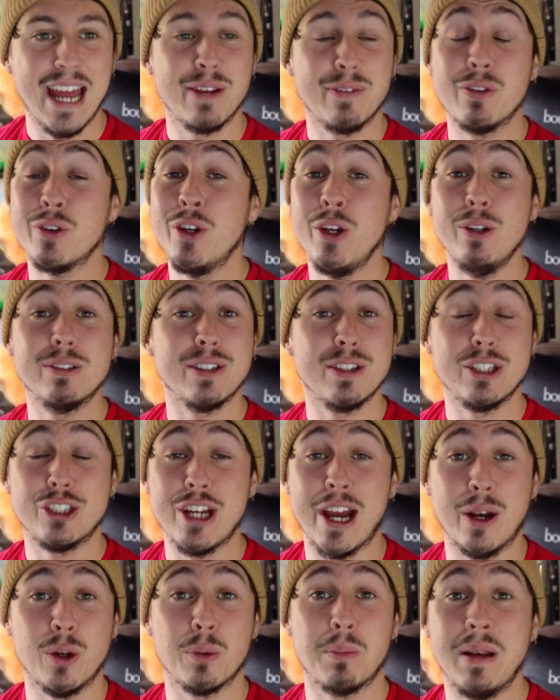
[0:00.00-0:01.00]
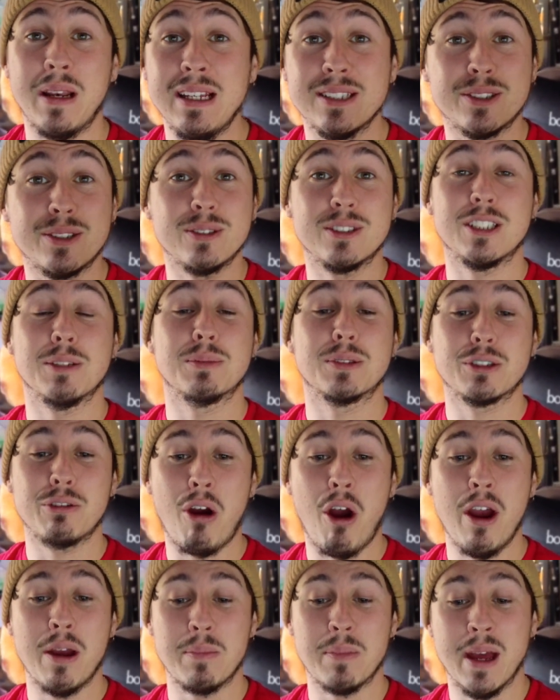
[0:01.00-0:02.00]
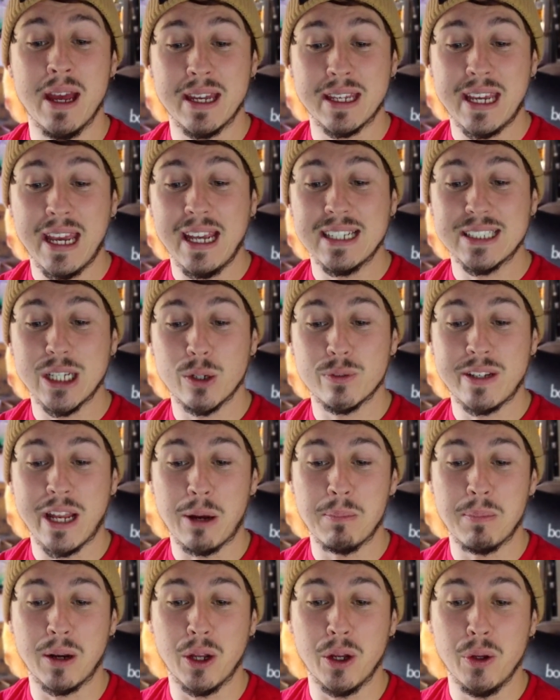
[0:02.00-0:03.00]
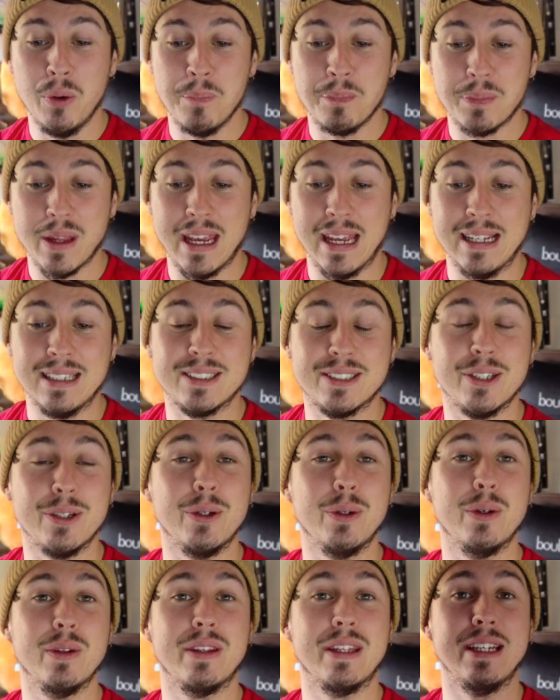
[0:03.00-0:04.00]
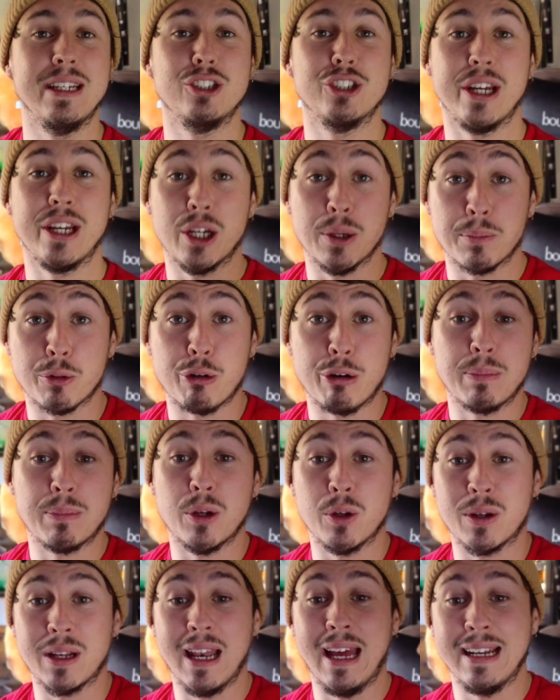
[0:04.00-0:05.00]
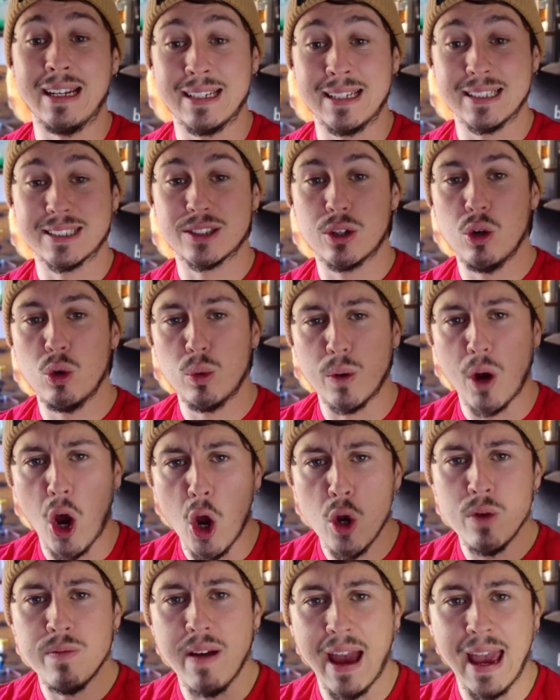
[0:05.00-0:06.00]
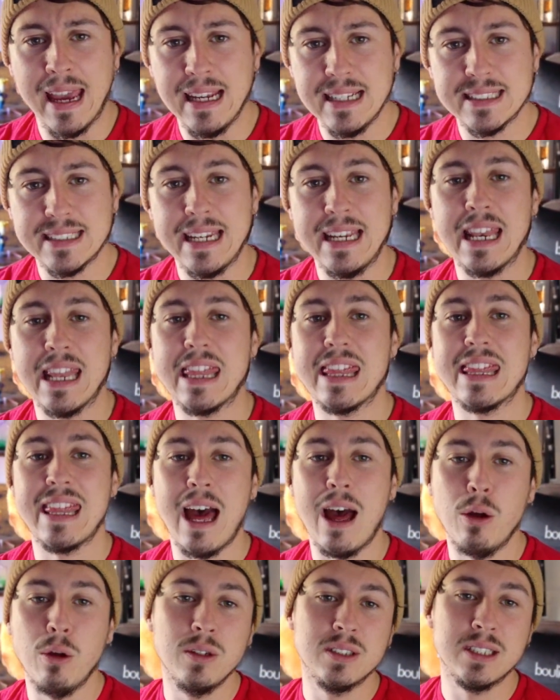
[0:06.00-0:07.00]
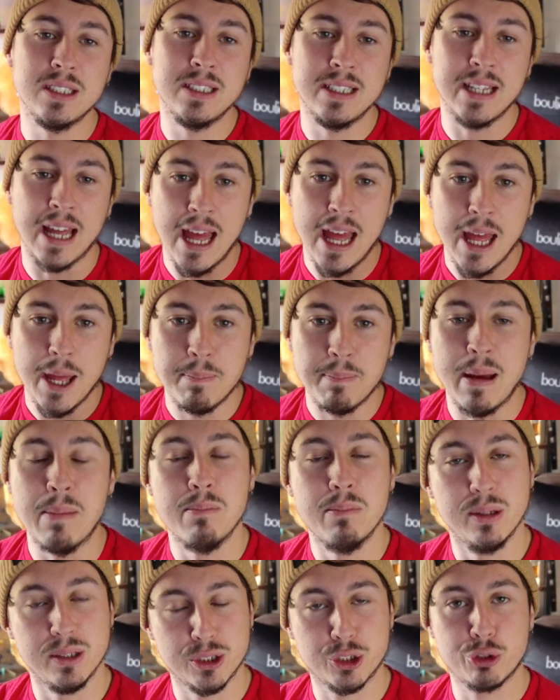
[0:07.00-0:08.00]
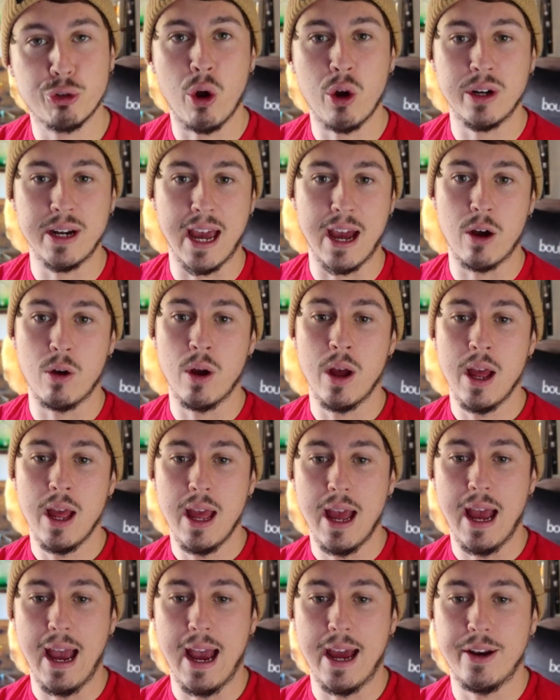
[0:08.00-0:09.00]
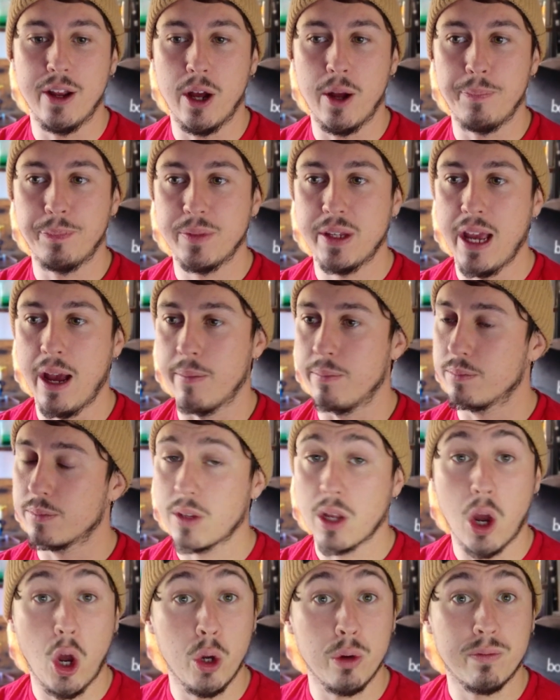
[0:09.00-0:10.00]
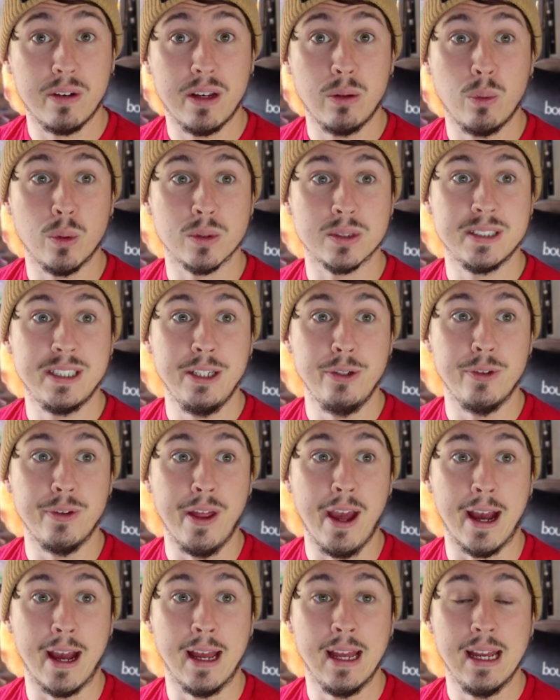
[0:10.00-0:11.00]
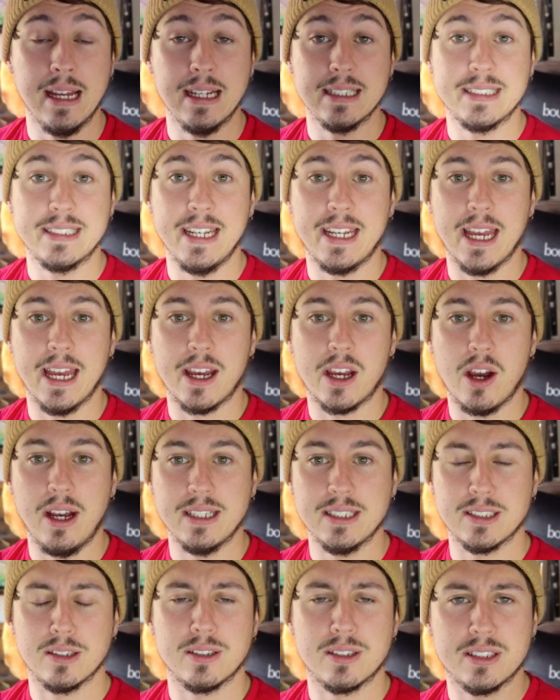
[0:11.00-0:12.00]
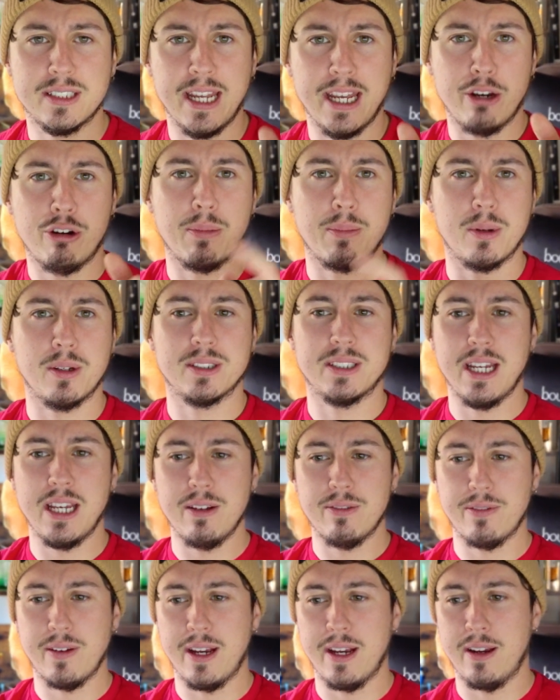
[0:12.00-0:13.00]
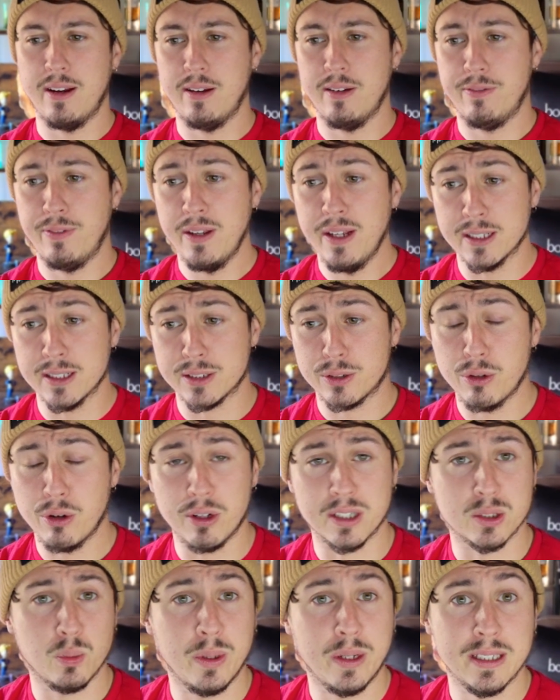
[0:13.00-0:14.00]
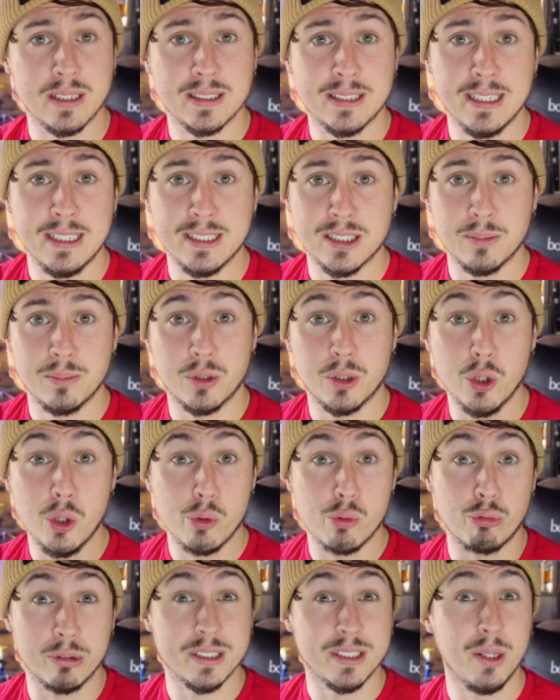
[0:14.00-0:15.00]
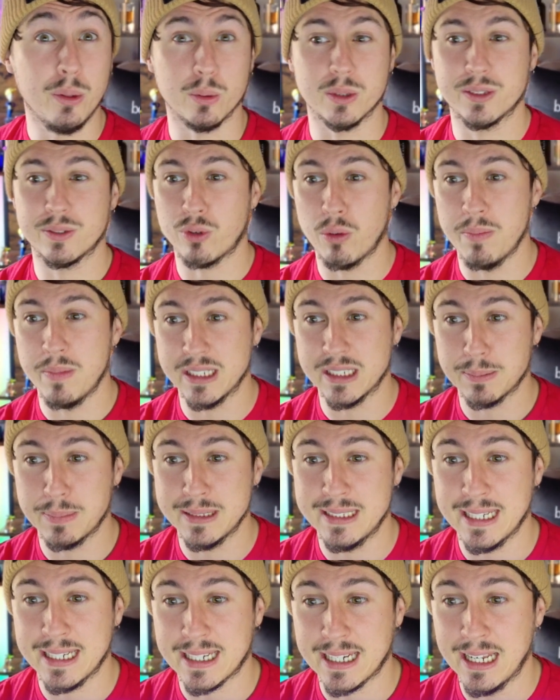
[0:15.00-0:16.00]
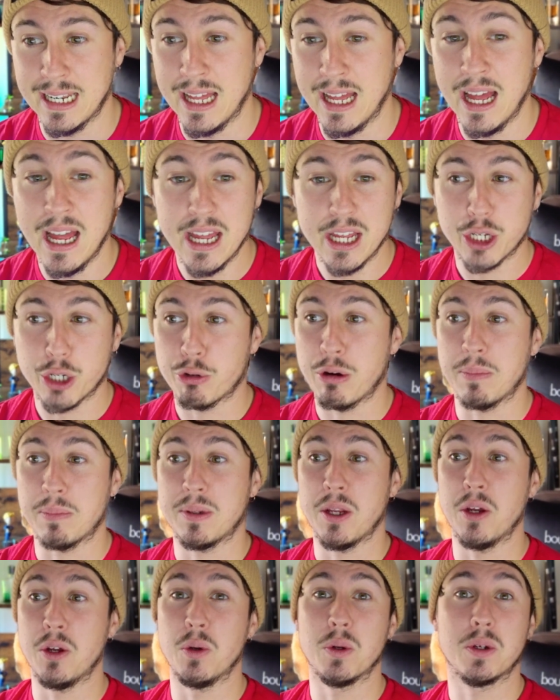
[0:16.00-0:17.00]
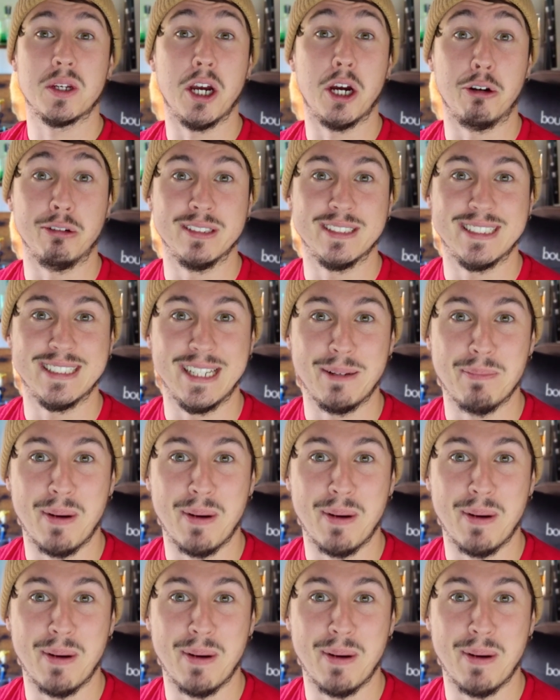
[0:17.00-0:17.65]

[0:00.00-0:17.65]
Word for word: If you're new to the channel, please do subscribe. Get yourself down below into the Jacob Crypto Clan Discord. We're over 18,000 members strong now. And um, yeah, hopefully we'll see you there. Take care, guys. Stay crypto safe. And fingers crossed, we can see some good results from this this particular cryptocurrency.